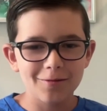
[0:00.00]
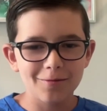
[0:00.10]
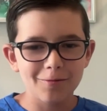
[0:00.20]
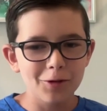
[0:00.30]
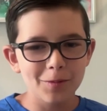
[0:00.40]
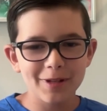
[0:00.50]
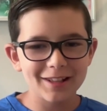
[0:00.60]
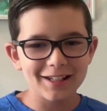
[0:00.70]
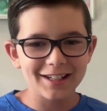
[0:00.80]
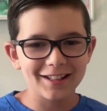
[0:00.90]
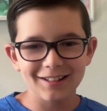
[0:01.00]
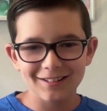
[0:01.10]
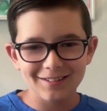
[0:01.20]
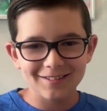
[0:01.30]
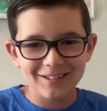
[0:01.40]
Rubin
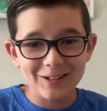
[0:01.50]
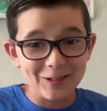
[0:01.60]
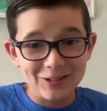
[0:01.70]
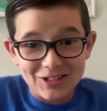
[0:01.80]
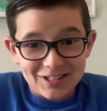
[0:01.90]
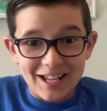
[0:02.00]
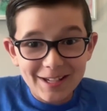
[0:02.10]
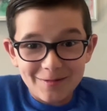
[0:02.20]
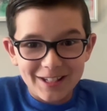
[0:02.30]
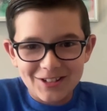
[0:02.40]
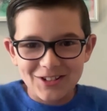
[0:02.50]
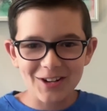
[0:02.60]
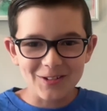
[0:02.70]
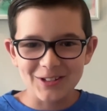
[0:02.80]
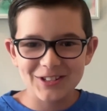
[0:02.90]
just like me in
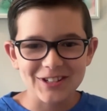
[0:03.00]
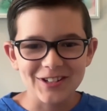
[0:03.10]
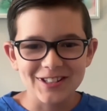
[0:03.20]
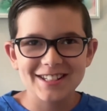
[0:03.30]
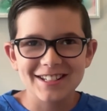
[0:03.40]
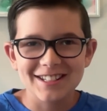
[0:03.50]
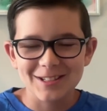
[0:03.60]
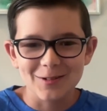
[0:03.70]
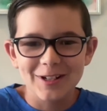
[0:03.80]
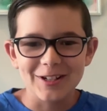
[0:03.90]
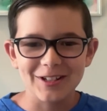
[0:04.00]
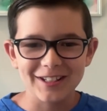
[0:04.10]
general. So it's just surreal.